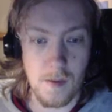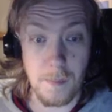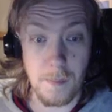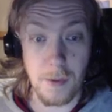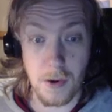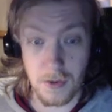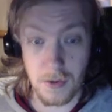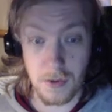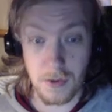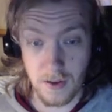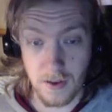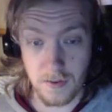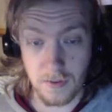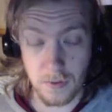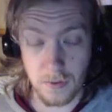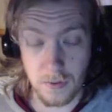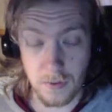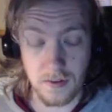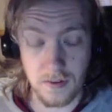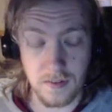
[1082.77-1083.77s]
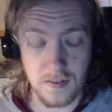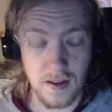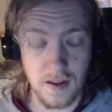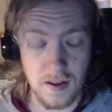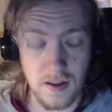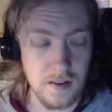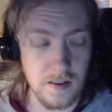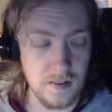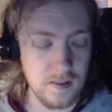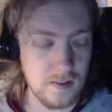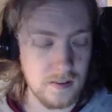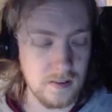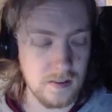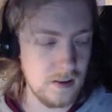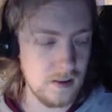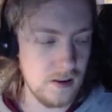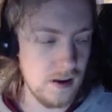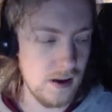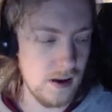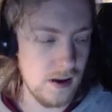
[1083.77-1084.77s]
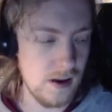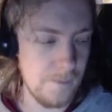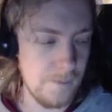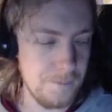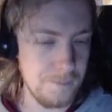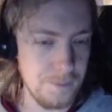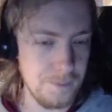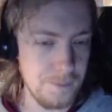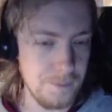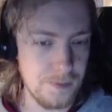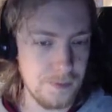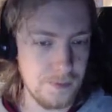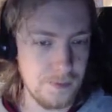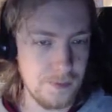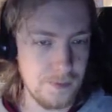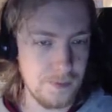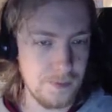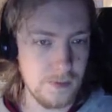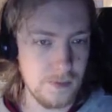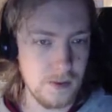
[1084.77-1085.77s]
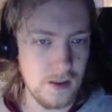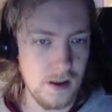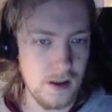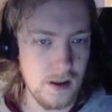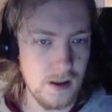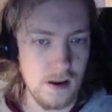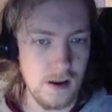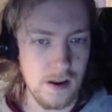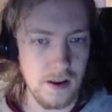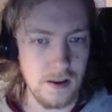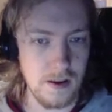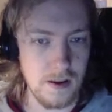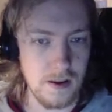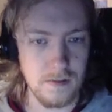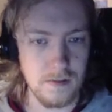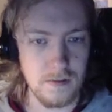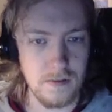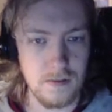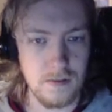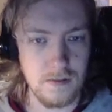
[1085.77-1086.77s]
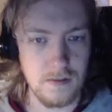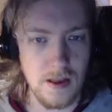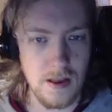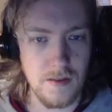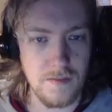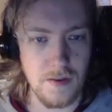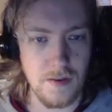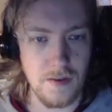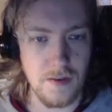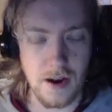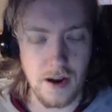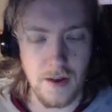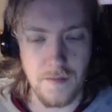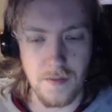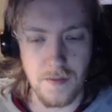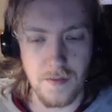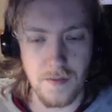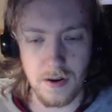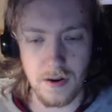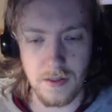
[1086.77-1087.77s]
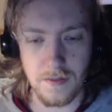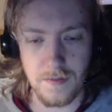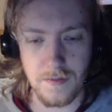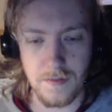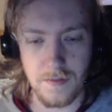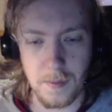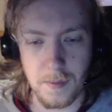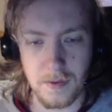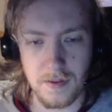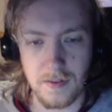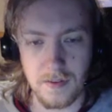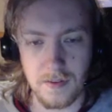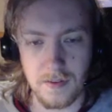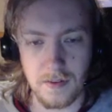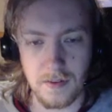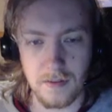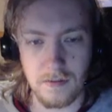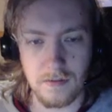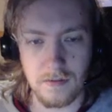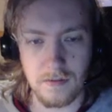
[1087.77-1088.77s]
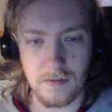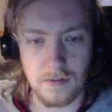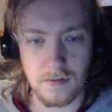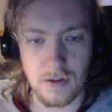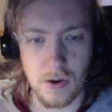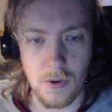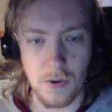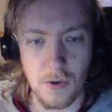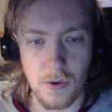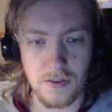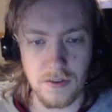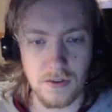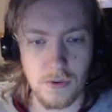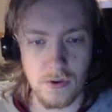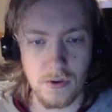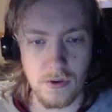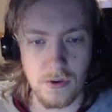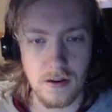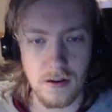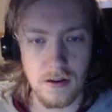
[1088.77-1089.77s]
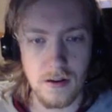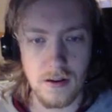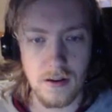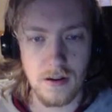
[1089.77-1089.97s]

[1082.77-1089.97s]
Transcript: my birthday, so in 6 days, I invited everyone in the family to go on Discord.